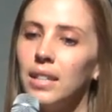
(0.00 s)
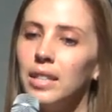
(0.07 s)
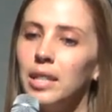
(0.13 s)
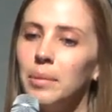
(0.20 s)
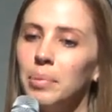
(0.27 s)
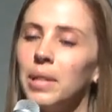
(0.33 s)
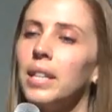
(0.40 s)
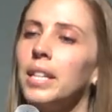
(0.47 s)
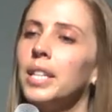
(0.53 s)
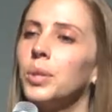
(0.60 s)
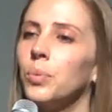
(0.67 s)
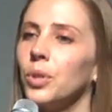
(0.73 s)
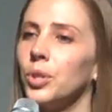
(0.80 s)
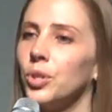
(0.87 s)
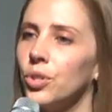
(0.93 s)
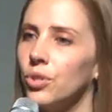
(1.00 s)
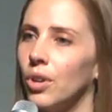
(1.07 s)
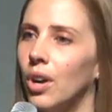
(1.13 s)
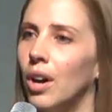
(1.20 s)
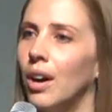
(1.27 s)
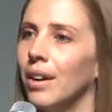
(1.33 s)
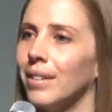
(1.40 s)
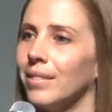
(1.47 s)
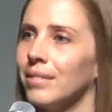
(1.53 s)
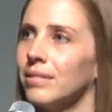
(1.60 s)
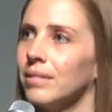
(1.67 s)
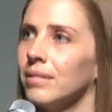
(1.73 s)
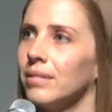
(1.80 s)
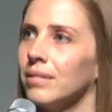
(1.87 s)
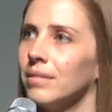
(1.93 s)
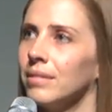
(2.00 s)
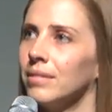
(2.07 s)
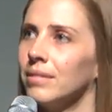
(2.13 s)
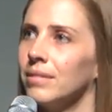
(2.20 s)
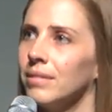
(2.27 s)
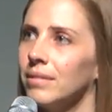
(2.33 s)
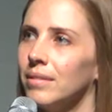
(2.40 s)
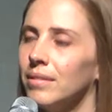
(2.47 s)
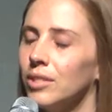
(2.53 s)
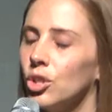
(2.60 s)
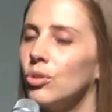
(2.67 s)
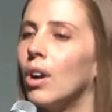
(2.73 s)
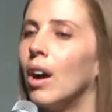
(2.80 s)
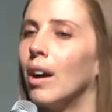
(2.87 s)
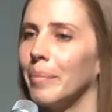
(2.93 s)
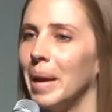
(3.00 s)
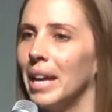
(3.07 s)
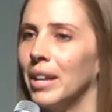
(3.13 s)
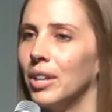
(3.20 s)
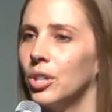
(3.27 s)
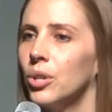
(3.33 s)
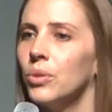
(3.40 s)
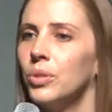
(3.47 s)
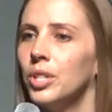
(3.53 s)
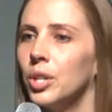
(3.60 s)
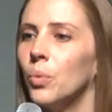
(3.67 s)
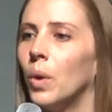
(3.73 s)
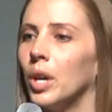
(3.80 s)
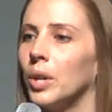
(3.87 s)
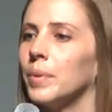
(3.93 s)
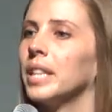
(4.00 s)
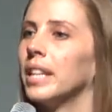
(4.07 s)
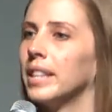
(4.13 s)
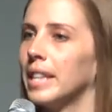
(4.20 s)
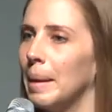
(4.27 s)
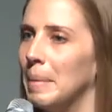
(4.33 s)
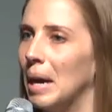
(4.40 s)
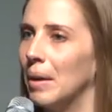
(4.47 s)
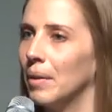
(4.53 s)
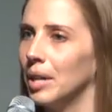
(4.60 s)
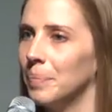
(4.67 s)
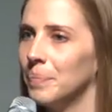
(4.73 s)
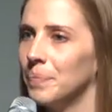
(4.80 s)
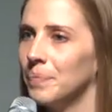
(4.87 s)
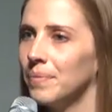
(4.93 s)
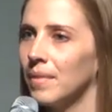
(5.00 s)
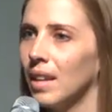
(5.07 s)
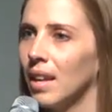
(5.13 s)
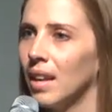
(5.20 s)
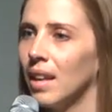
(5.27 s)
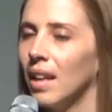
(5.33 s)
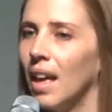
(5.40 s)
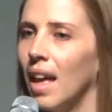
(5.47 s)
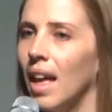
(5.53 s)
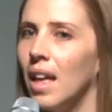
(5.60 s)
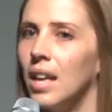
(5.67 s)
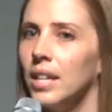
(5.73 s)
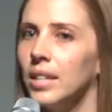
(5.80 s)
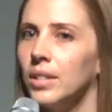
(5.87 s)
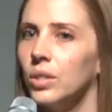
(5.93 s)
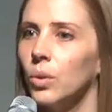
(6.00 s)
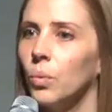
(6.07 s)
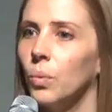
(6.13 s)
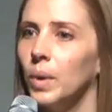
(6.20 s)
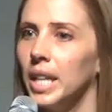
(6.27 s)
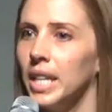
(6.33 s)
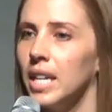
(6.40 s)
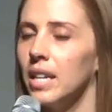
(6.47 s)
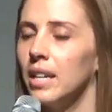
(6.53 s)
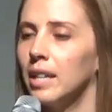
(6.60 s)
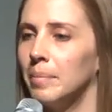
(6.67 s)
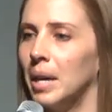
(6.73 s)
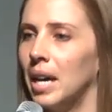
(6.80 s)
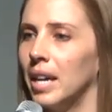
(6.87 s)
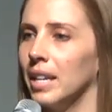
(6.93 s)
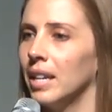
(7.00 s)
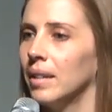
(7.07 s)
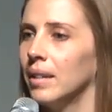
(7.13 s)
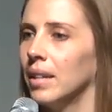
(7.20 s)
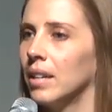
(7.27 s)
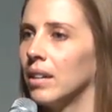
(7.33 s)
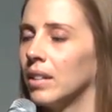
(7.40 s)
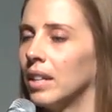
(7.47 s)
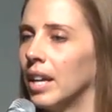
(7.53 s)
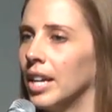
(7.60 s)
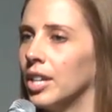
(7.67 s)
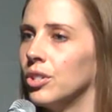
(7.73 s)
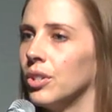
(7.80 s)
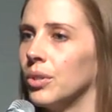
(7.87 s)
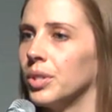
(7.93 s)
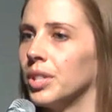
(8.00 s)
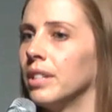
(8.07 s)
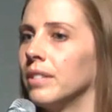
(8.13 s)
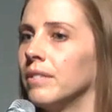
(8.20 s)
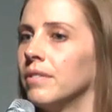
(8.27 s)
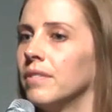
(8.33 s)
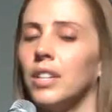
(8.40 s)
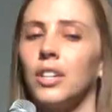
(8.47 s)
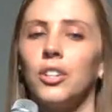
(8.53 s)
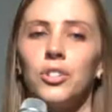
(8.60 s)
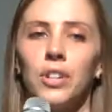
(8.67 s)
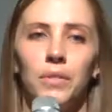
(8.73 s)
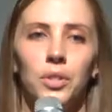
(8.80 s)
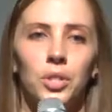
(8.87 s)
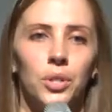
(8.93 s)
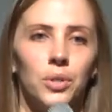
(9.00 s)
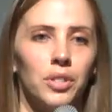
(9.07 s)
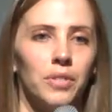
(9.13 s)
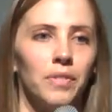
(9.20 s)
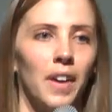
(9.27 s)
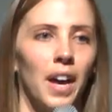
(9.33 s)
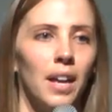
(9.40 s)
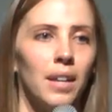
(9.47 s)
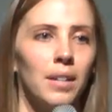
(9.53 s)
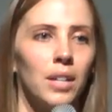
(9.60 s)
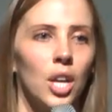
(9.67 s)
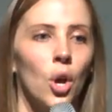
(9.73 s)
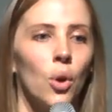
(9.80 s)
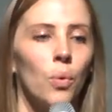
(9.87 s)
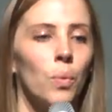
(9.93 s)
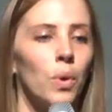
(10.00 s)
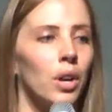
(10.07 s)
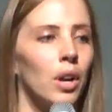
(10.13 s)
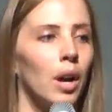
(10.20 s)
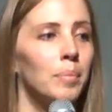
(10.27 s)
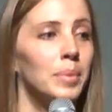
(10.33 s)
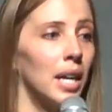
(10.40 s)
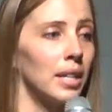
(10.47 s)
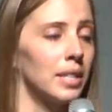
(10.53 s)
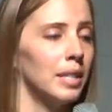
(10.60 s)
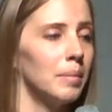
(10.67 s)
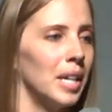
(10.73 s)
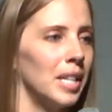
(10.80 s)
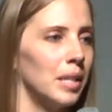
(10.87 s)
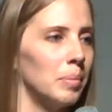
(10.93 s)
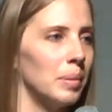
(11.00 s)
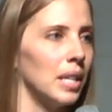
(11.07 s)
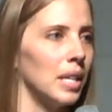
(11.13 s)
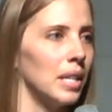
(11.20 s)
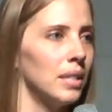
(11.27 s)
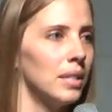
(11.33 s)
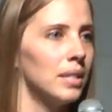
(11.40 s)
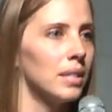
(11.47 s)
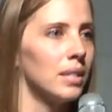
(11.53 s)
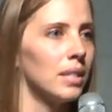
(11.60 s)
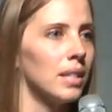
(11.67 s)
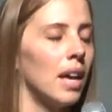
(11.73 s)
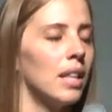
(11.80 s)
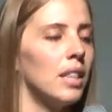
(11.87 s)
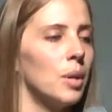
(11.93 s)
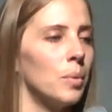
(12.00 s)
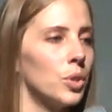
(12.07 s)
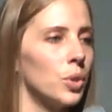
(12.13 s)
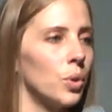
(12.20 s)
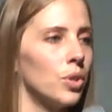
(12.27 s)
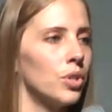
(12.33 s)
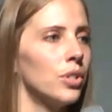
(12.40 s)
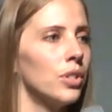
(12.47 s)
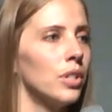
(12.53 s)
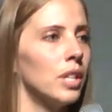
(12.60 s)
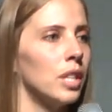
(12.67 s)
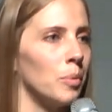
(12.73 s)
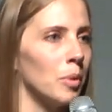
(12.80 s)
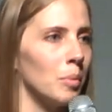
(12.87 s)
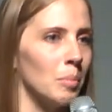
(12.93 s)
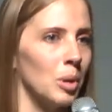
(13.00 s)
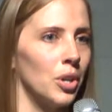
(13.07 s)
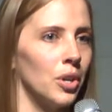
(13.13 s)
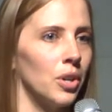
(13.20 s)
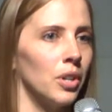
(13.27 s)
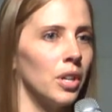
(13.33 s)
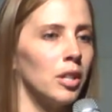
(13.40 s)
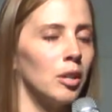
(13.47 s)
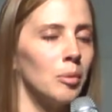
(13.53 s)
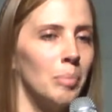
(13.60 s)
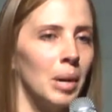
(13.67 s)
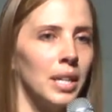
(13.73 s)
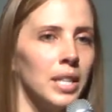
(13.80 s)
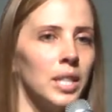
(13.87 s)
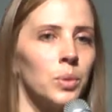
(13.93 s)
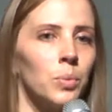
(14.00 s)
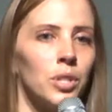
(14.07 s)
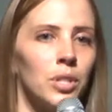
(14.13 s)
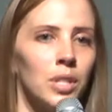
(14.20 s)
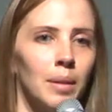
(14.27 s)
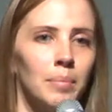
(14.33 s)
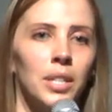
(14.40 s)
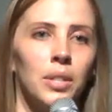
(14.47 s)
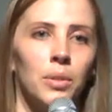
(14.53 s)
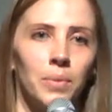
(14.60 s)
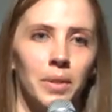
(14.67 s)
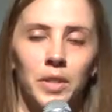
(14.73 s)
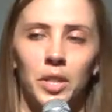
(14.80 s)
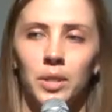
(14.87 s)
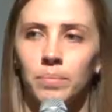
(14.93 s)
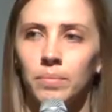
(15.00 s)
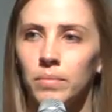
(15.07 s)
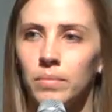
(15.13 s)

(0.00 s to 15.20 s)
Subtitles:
the police were strong men who didn't want to relent that power. And Willie Kamani and our client Joseph and our driver Josephat were abducted by the police, and they were tortured and they were murdered, and their bodies were dumped in a river.